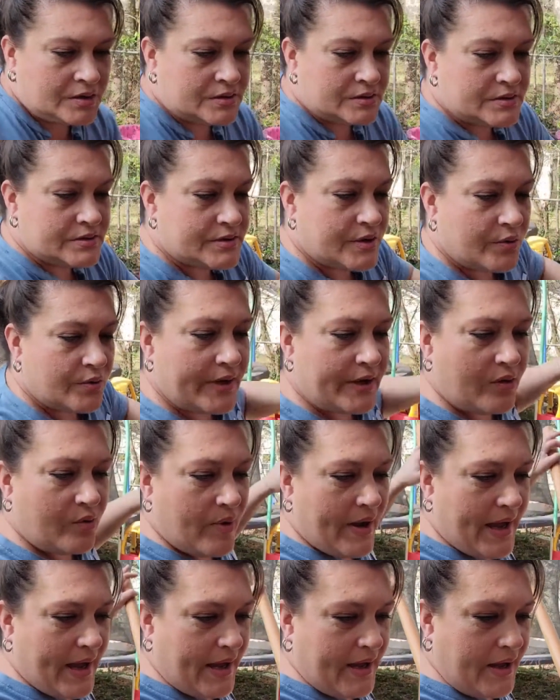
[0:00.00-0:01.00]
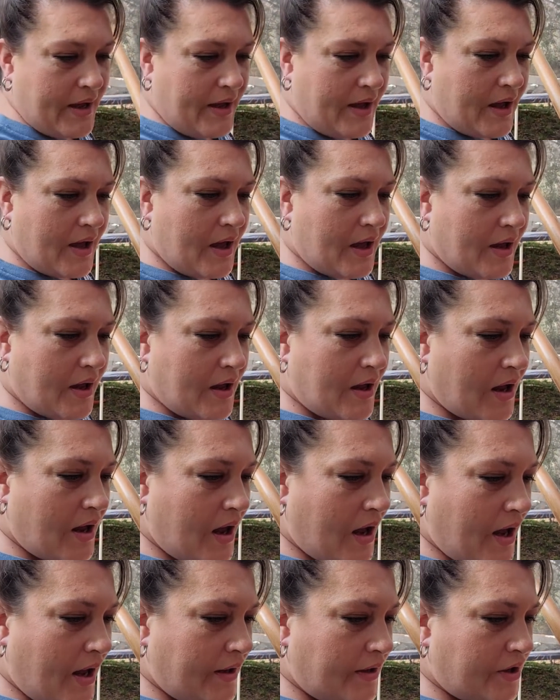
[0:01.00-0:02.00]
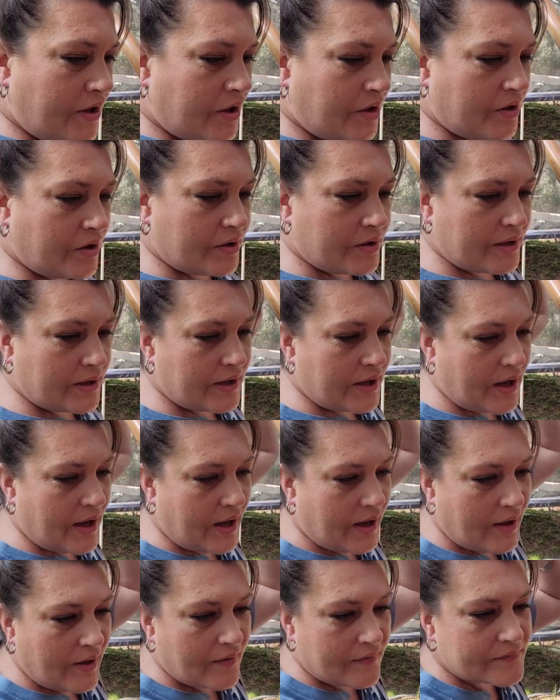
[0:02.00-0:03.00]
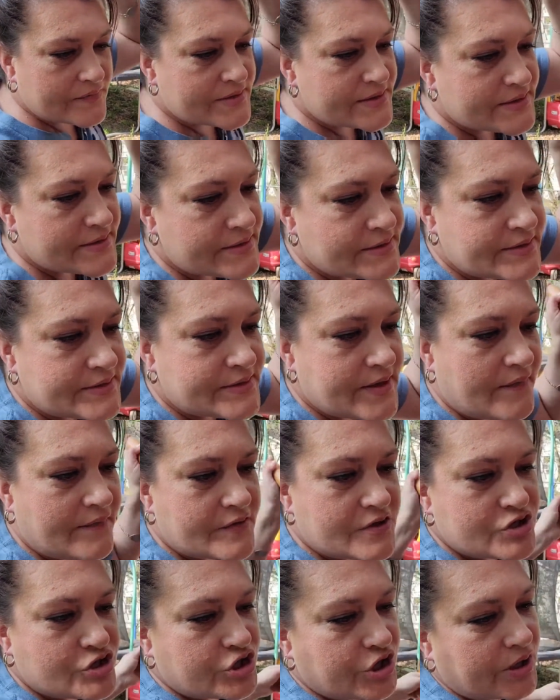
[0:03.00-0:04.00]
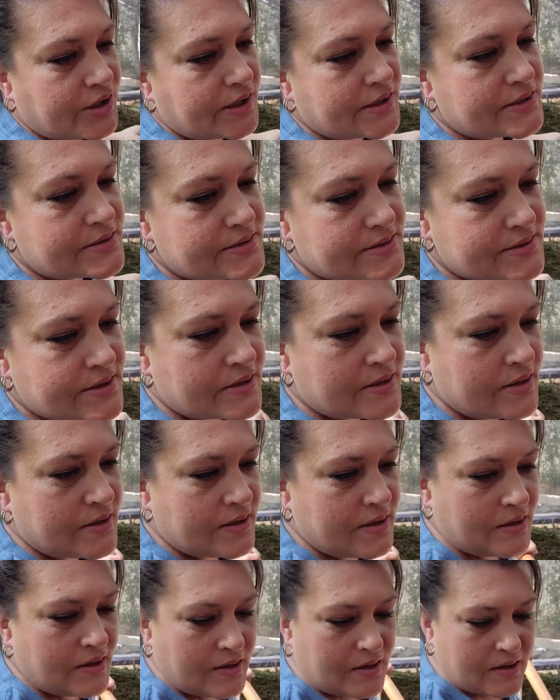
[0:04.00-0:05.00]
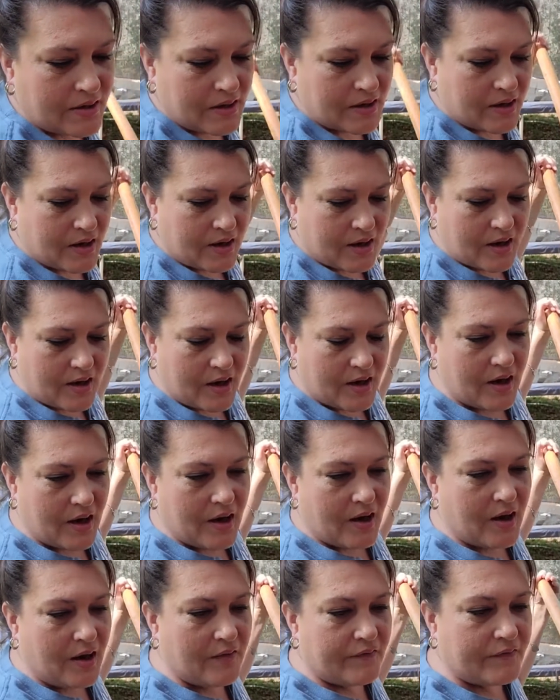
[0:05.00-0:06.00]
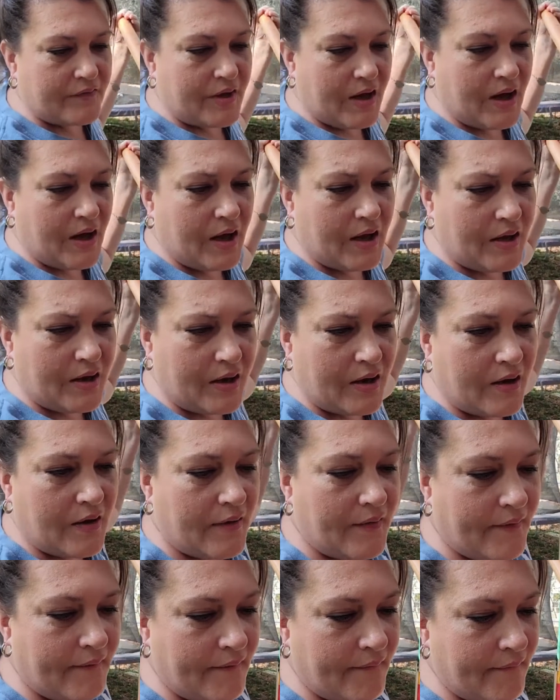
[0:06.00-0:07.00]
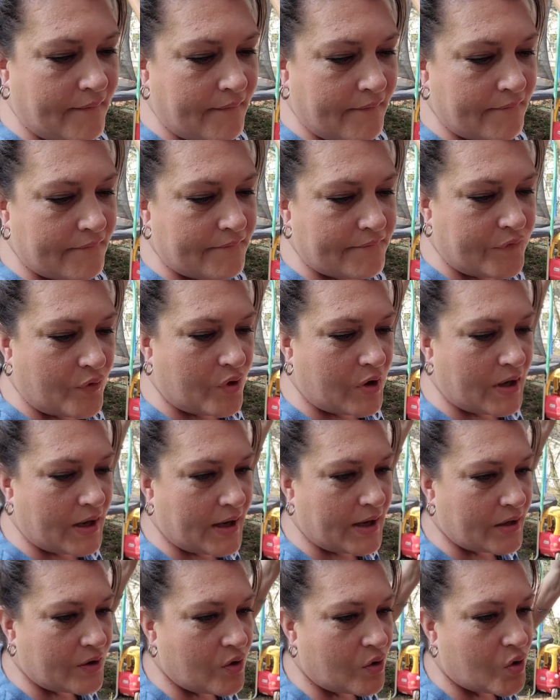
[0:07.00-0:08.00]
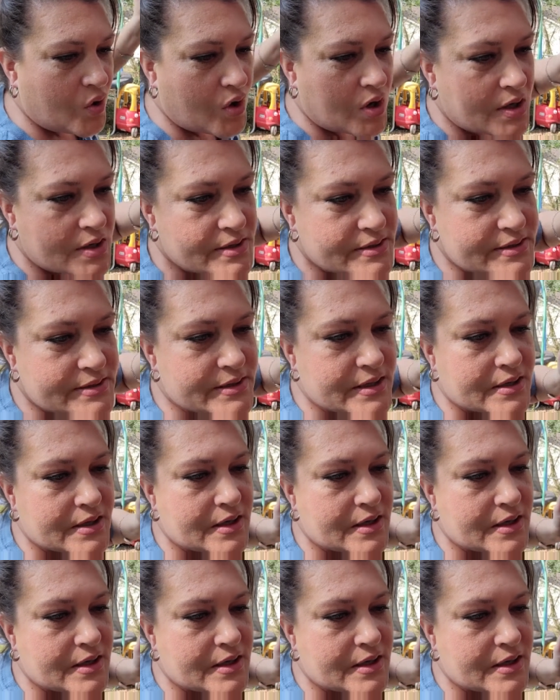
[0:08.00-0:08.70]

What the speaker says: So anyway, I currently have 7 chickens. I've got 4 leghorns